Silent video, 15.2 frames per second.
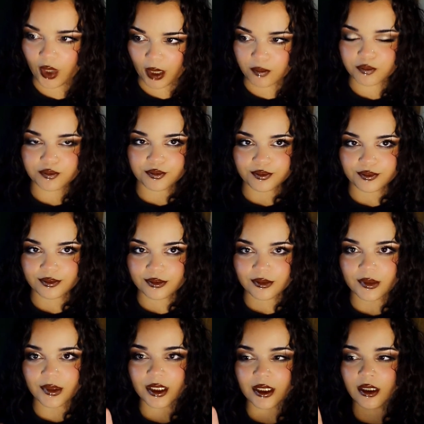Okay.
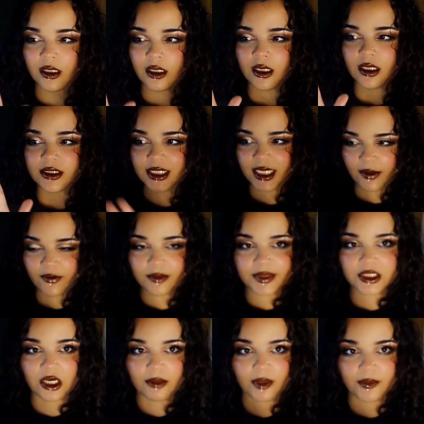Today we're going
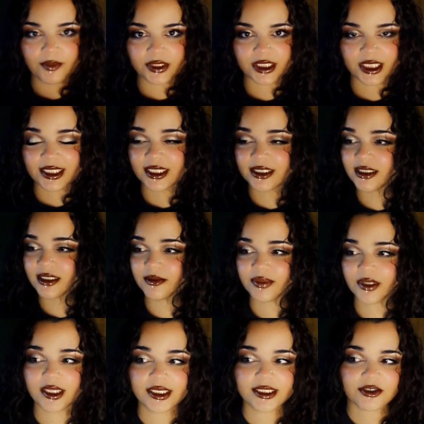to be talking about music. This is
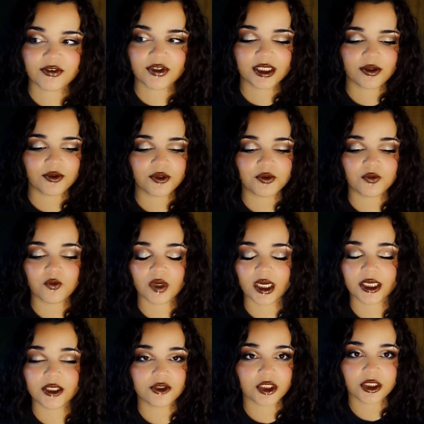completely different than what
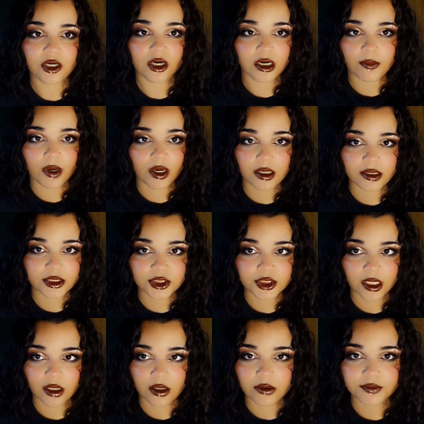I usually talk about on this
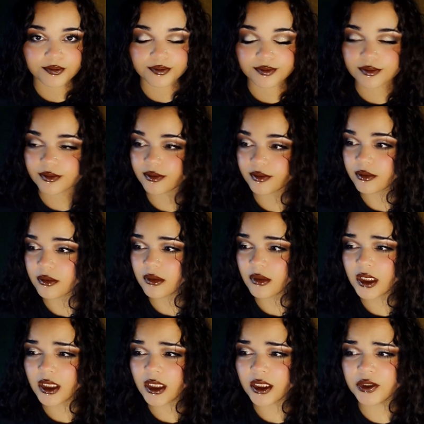channel.
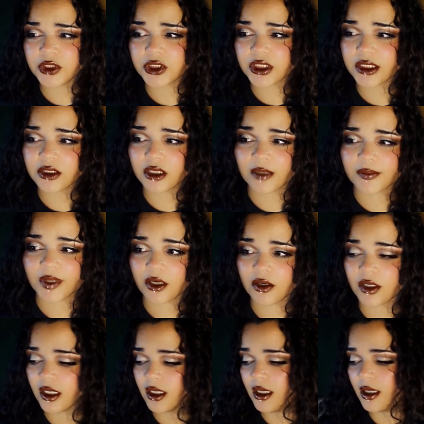Usually I talk
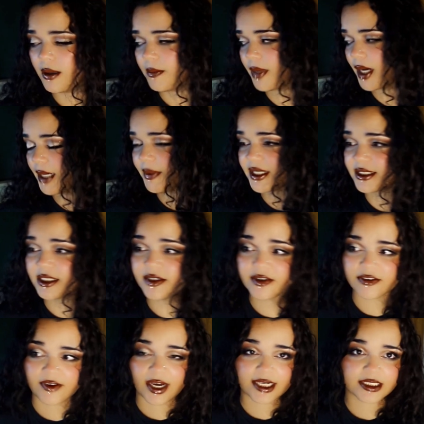about body
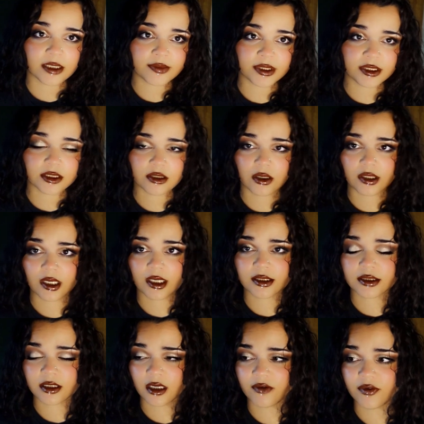positivity, fat acceptance, and all that
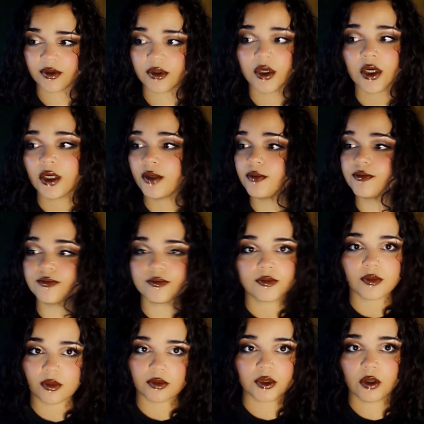stuff. And
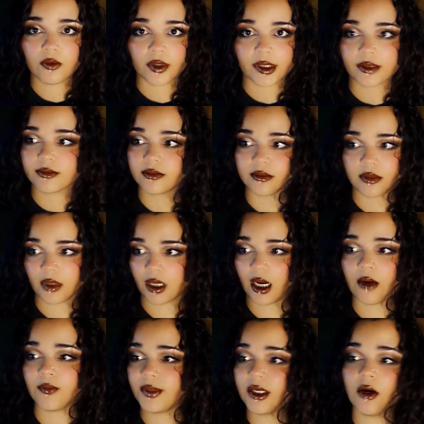don't worry,
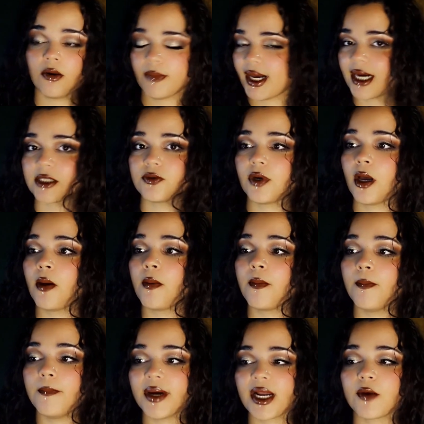I'll be going back to it.
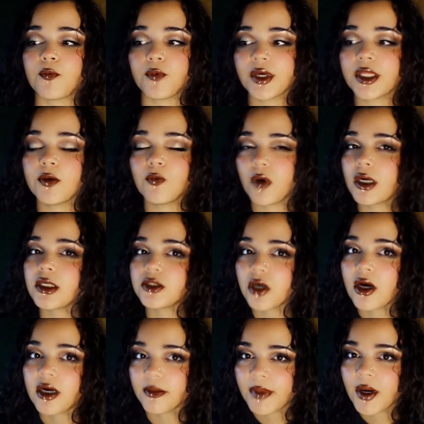But I really want to
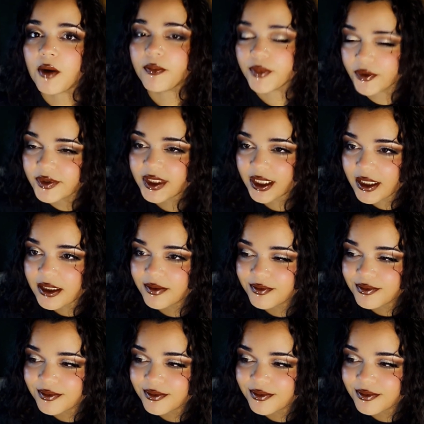talk about music.